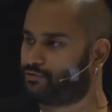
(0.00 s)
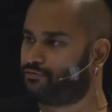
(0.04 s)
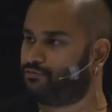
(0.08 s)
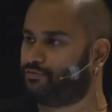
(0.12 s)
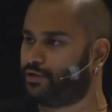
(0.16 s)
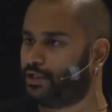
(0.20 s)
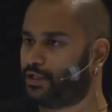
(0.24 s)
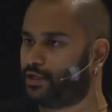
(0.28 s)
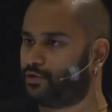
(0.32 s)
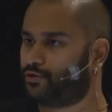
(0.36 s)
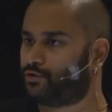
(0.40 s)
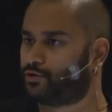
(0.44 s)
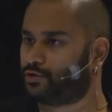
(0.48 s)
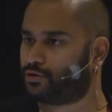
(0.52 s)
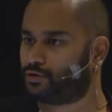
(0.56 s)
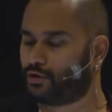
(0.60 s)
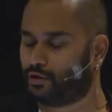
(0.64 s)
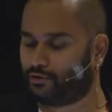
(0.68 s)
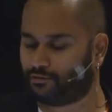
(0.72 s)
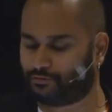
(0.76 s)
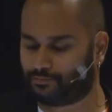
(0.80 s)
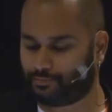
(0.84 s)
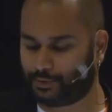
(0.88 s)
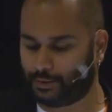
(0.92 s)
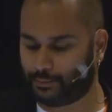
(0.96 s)
of videos
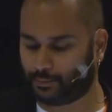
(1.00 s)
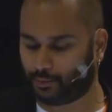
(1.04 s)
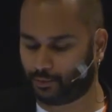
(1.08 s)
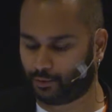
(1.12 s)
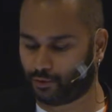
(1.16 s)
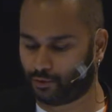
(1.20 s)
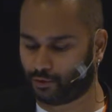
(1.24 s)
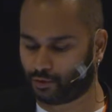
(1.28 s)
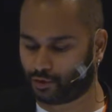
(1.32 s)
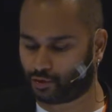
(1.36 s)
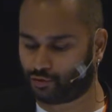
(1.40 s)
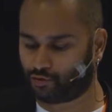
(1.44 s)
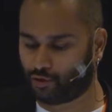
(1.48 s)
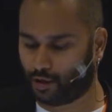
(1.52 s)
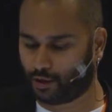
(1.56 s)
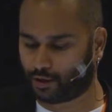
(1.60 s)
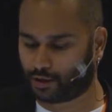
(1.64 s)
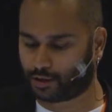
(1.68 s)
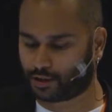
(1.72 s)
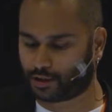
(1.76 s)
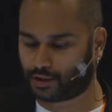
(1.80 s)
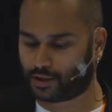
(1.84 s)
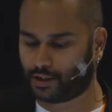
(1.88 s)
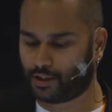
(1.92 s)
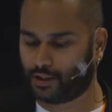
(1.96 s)
of people who use
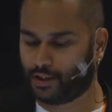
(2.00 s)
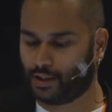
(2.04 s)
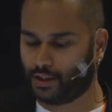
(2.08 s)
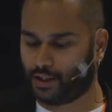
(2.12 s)
drugs